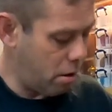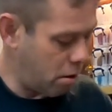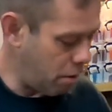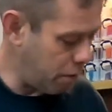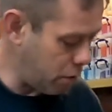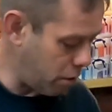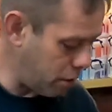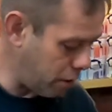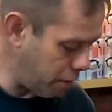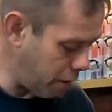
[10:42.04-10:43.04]
either
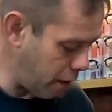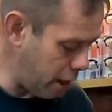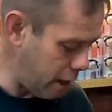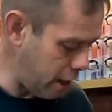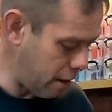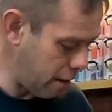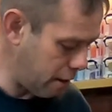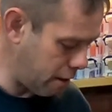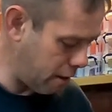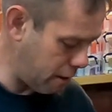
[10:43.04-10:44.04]
side of there,
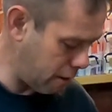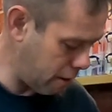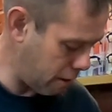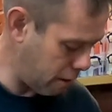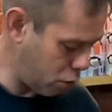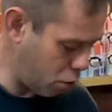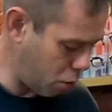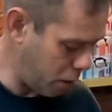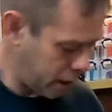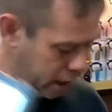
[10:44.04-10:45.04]

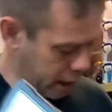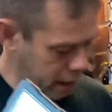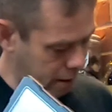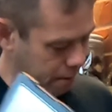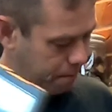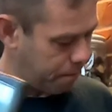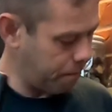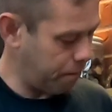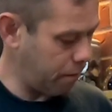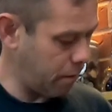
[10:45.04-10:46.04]
twisting
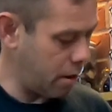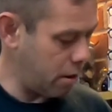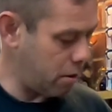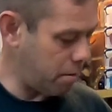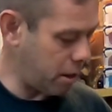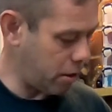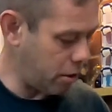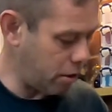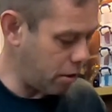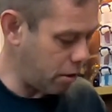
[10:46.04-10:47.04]
to match this
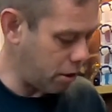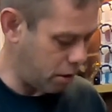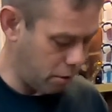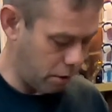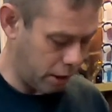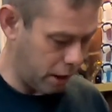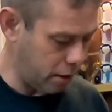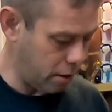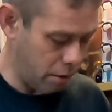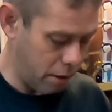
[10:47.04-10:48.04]
design on the
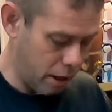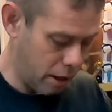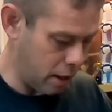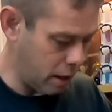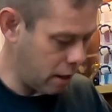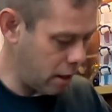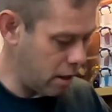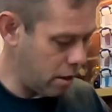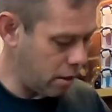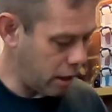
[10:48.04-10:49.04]
inside.
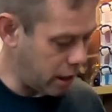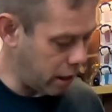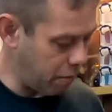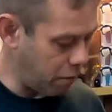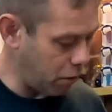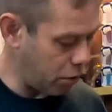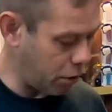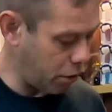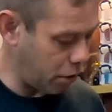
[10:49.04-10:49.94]
So they sit flush